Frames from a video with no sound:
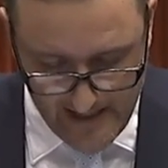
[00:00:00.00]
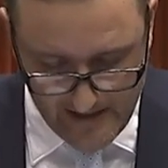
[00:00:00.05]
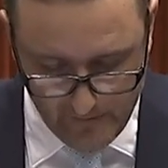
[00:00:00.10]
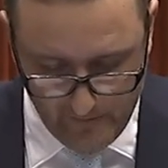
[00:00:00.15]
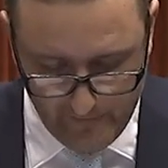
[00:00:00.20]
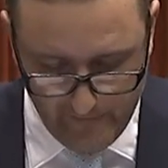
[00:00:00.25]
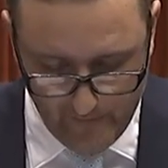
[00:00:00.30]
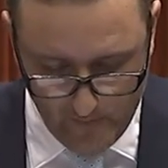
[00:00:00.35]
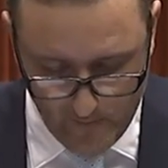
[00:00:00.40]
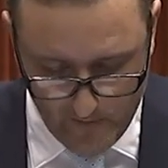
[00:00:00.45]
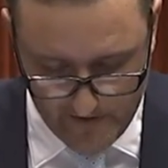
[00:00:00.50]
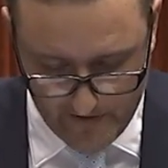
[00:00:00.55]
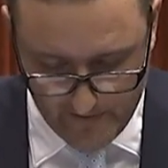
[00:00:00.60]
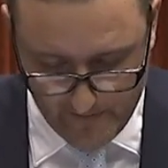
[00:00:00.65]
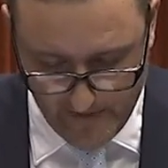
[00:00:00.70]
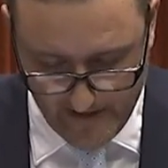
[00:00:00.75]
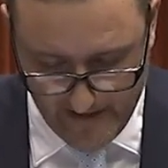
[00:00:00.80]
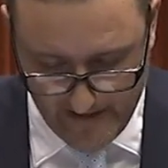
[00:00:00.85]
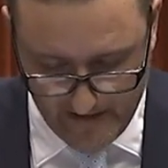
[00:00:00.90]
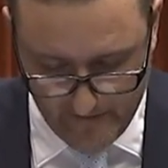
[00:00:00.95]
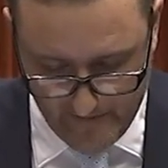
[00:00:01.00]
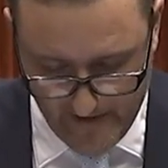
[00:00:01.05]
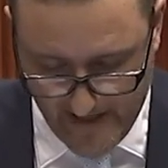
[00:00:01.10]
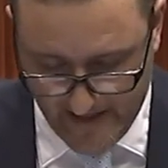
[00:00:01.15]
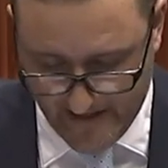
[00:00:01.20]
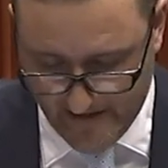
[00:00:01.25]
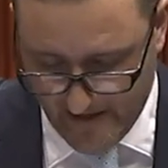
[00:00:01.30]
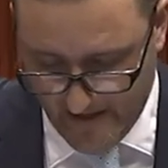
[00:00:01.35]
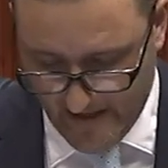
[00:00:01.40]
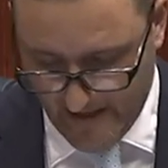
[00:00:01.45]
now look forward to being
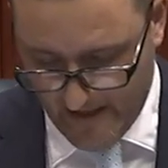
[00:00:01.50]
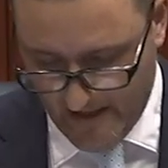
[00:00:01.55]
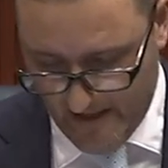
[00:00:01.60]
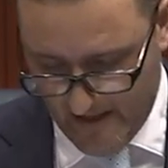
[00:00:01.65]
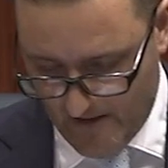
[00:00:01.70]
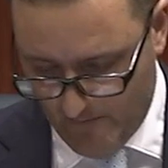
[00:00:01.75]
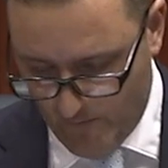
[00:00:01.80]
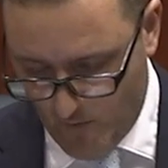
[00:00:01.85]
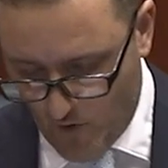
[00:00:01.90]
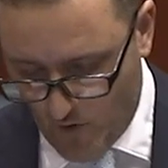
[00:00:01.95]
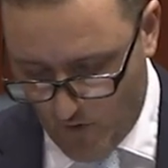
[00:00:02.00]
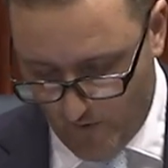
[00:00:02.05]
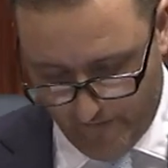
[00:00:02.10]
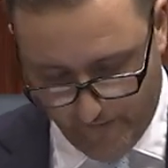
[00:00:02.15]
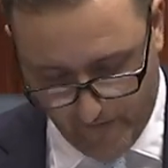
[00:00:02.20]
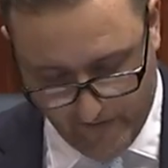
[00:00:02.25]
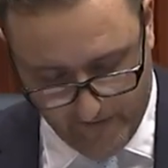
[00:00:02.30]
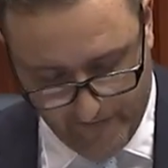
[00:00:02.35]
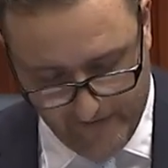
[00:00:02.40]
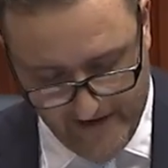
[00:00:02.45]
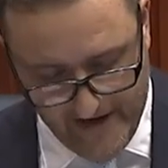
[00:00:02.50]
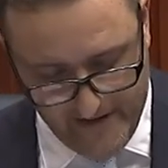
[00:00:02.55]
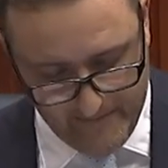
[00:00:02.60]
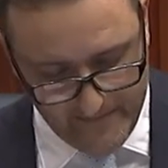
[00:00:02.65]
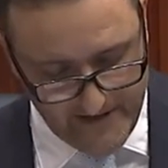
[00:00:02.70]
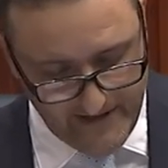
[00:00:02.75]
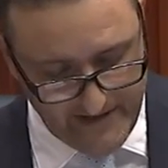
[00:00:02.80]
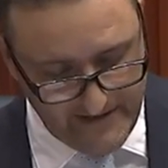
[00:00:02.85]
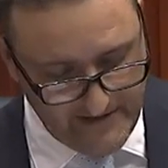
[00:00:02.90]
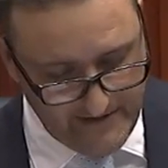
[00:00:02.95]
around more for the
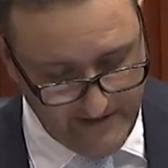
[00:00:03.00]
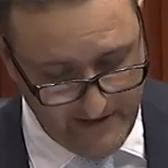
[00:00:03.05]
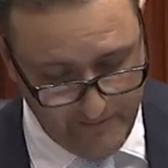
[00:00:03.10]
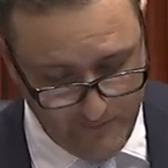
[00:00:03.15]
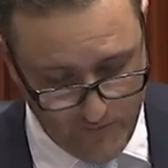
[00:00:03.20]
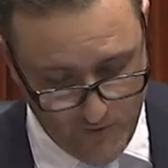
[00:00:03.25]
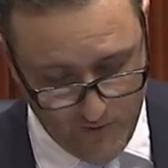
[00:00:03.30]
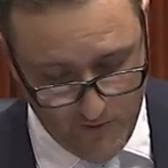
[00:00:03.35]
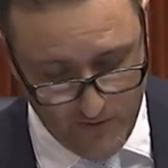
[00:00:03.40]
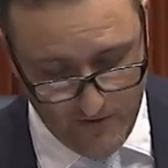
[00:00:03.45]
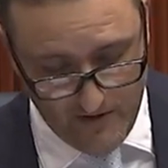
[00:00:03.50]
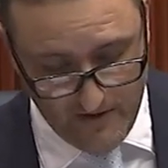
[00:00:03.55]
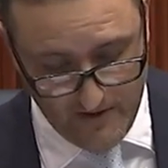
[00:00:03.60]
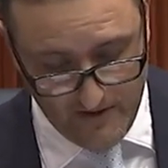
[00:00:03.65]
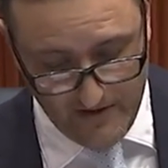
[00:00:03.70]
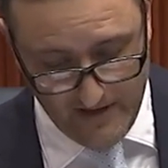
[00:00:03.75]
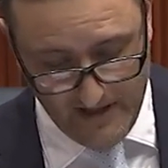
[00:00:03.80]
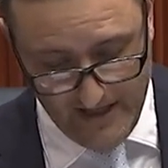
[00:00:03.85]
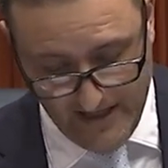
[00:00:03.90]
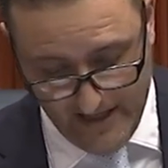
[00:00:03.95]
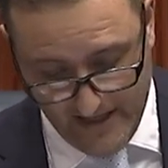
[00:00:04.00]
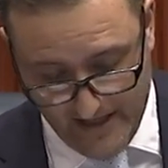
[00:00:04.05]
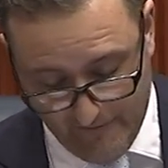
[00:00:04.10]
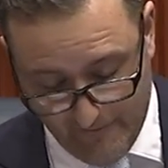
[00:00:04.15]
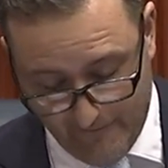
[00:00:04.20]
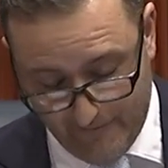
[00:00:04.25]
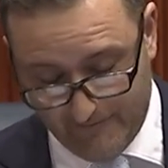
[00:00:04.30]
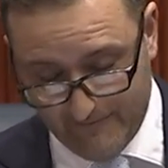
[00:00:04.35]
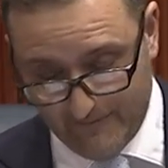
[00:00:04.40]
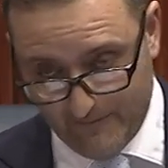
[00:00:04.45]
family, uh, more,
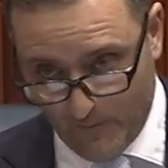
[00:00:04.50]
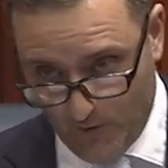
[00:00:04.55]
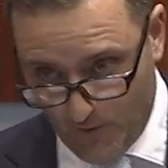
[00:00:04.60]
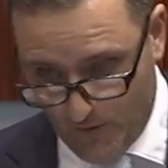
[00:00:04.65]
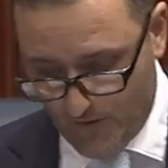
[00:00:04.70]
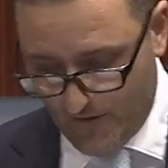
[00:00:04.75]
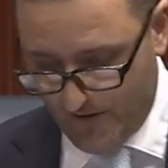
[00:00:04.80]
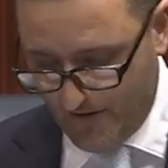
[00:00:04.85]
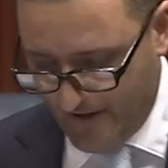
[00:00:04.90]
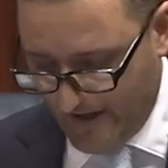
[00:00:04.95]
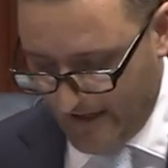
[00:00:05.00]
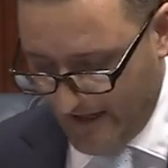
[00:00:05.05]
more